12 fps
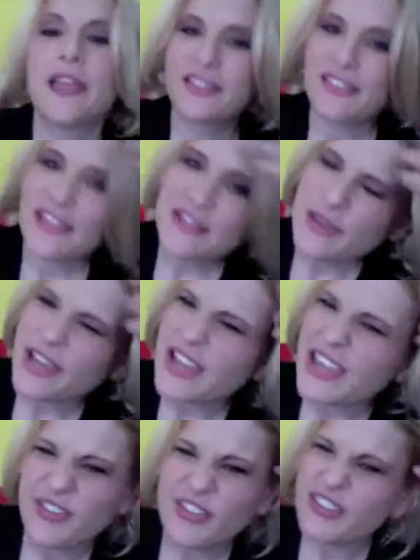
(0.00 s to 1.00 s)
that's why I
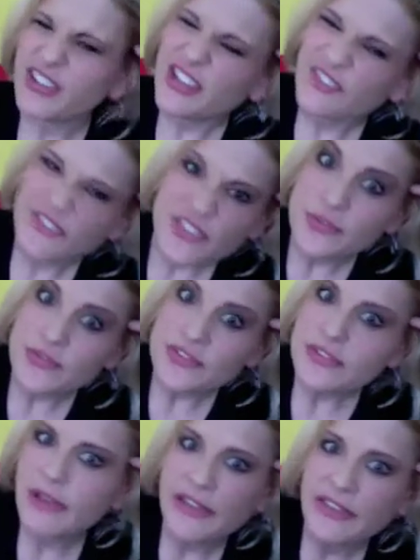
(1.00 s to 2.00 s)
get really confused
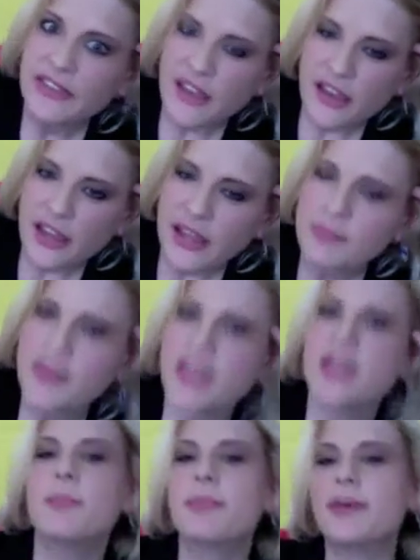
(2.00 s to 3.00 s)
about the time.
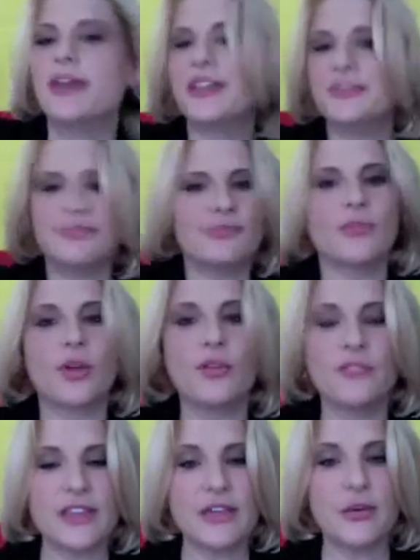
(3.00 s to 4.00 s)
But
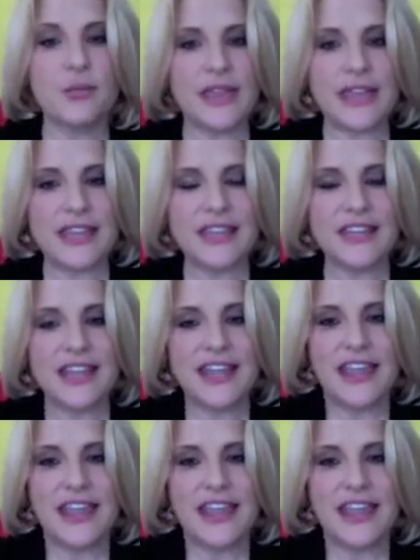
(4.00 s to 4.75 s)
hopefully he'll win.